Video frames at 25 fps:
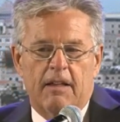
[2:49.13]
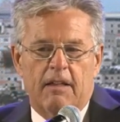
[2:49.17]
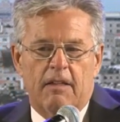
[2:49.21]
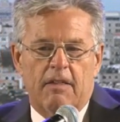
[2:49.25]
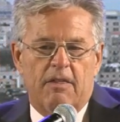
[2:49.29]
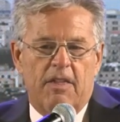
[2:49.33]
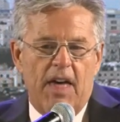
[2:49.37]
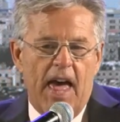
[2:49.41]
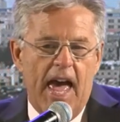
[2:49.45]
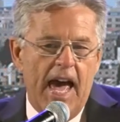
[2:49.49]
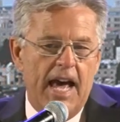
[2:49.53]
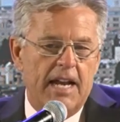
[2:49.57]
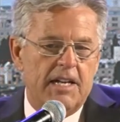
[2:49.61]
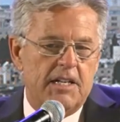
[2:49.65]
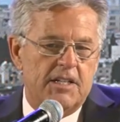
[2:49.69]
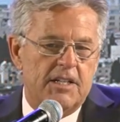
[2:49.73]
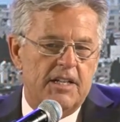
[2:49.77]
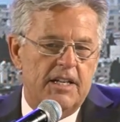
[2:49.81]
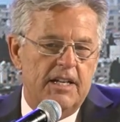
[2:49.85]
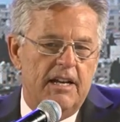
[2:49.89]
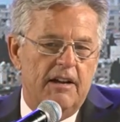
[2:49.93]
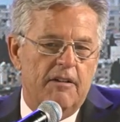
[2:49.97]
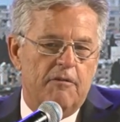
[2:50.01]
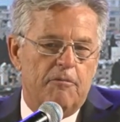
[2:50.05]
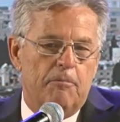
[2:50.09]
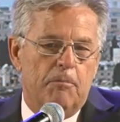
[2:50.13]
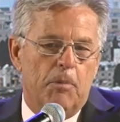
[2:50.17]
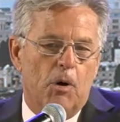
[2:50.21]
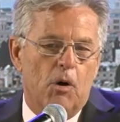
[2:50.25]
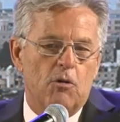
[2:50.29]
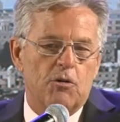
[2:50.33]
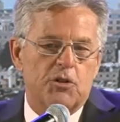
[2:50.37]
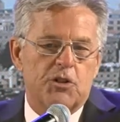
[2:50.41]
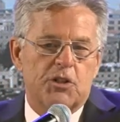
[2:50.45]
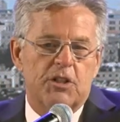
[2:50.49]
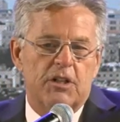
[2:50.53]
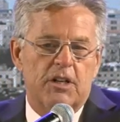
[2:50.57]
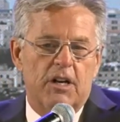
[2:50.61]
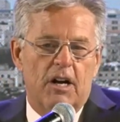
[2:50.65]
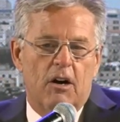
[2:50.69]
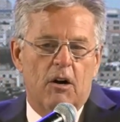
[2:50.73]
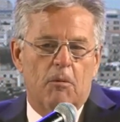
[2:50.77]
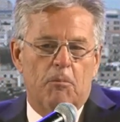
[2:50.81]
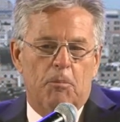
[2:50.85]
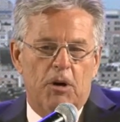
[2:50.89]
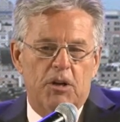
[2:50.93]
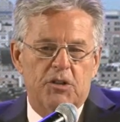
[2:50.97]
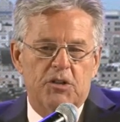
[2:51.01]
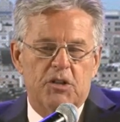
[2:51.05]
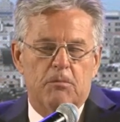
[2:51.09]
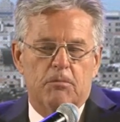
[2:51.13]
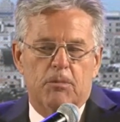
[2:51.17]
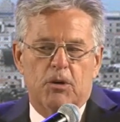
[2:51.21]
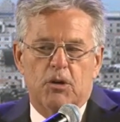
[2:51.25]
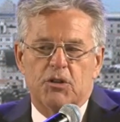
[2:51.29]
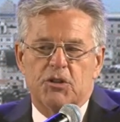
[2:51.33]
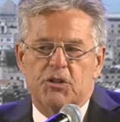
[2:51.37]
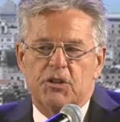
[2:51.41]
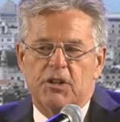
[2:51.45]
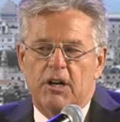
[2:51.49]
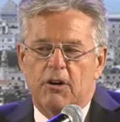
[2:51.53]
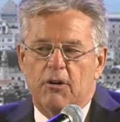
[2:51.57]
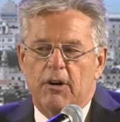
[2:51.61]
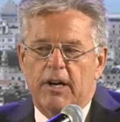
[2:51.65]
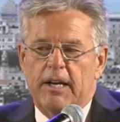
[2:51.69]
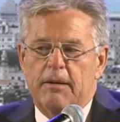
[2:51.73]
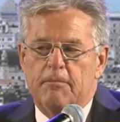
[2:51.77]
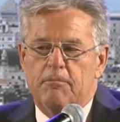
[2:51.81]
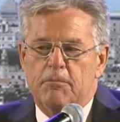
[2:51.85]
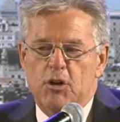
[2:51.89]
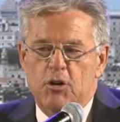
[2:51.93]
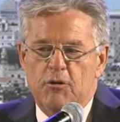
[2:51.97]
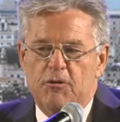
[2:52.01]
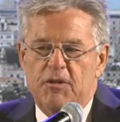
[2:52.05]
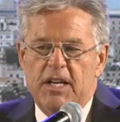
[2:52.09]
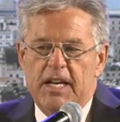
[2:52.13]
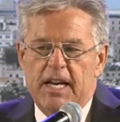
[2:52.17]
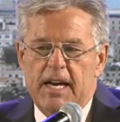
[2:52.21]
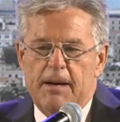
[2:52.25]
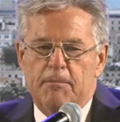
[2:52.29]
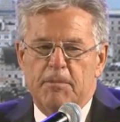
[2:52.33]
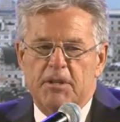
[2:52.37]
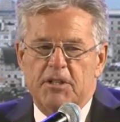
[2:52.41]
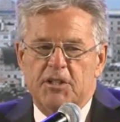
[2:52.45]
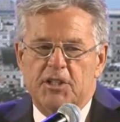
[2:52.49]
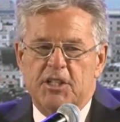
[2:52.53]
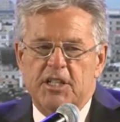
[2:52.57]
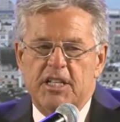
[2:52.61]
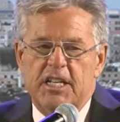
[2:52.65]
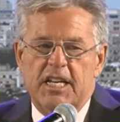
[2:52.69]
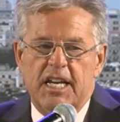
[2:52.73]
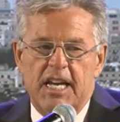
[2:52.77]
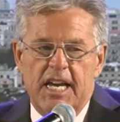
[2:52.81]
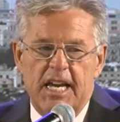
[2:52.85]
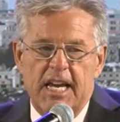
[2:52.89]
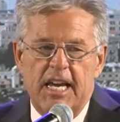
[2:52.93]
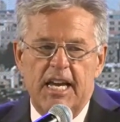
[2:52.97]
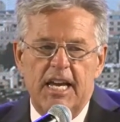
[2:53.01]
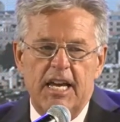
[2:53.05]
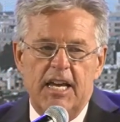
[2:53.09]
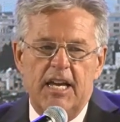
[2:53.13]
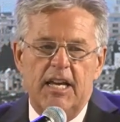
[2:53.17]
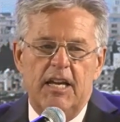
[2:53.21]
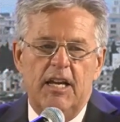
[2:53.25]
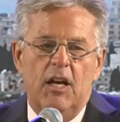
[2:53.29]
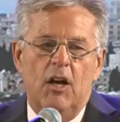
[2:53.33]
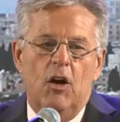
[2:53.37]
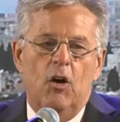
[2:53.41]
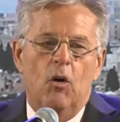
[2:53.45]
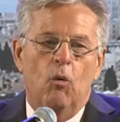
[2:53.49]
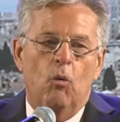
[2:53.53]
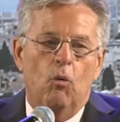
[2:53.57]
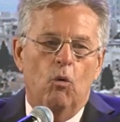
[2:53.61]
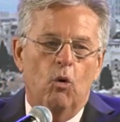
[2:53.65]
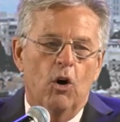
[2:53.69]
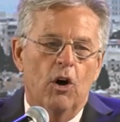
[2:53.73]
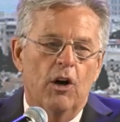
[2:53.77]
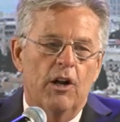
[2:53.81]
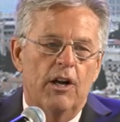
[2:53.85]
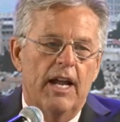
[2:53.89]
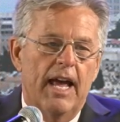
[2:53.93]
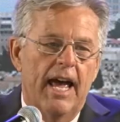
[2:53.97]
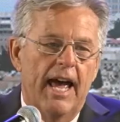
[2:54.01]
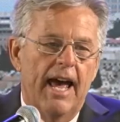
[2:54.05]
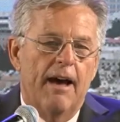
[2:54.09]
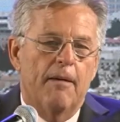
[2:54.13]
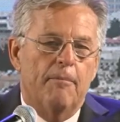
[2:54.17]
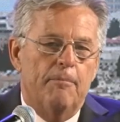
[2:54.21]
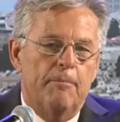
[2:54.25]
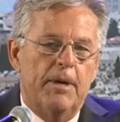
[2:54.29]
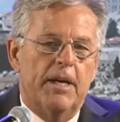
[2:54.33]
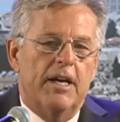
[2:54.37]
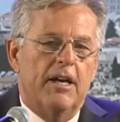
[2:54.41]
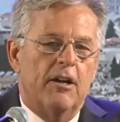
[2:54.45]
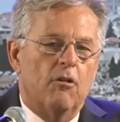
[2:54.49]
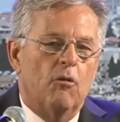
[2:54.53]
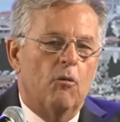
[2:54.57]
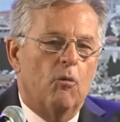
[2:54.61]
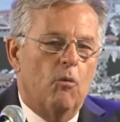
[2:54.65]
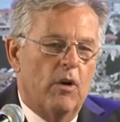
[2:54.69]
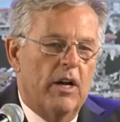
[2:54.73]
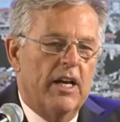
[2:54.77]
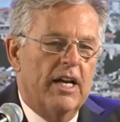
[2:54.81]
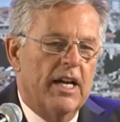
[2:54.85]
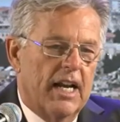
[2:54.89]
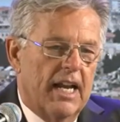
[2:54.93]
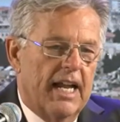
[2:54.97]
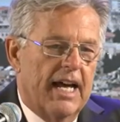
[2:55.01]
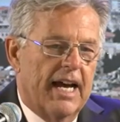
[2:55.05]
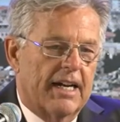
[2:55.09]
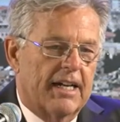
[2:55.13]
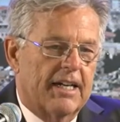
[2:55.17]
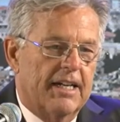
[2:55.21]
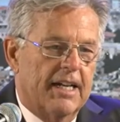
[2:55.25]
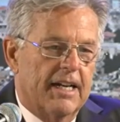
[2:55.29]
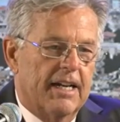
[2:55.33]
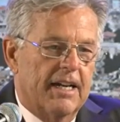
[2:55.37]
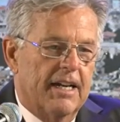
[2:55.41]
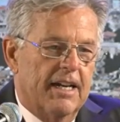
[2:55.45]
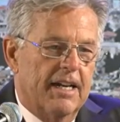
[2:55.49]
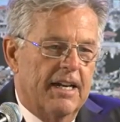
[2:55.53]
that if President Bolsonaro had moved the embassy, he would have been reelected.